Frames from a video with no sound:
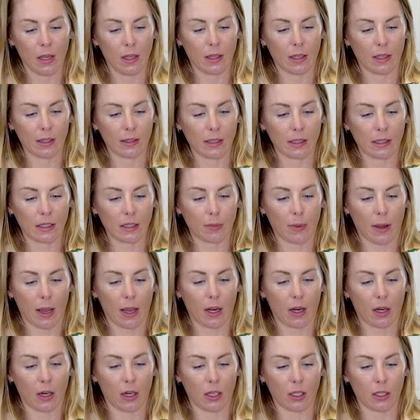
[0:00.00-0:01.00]
This
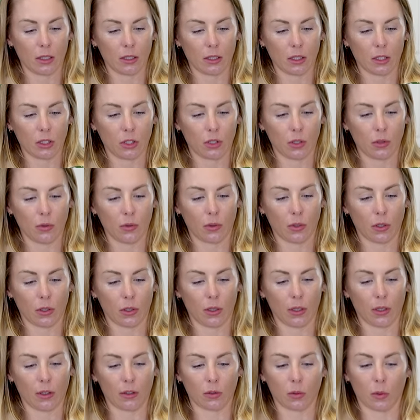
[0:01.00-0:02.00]
expires June
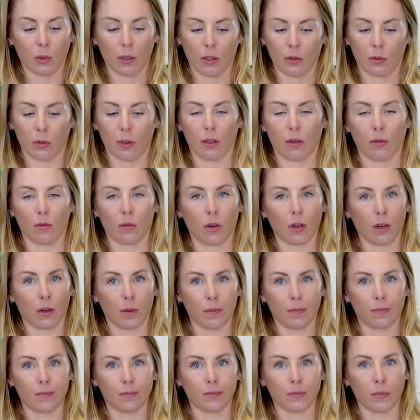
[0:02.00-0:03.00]
thirtieth, twenty twenty-four.
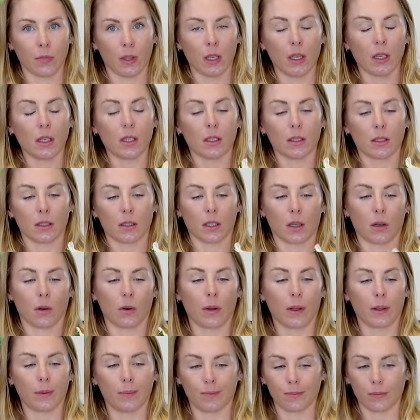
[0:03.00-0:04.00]

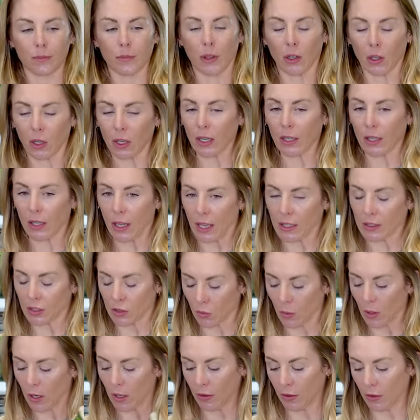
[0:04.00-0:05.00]
So they're gonna last
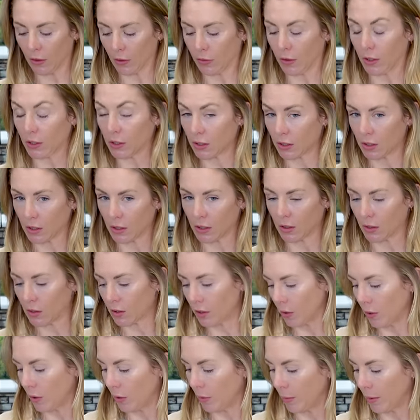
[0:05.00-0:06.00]
a while in your fridge as long as you
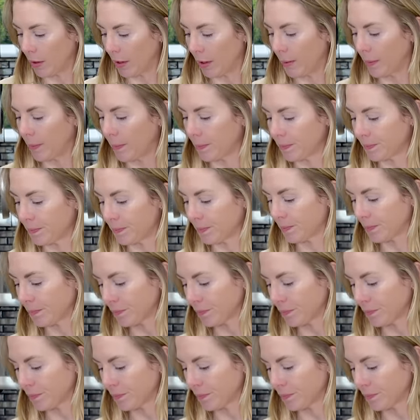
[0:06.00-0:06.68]
don't open it.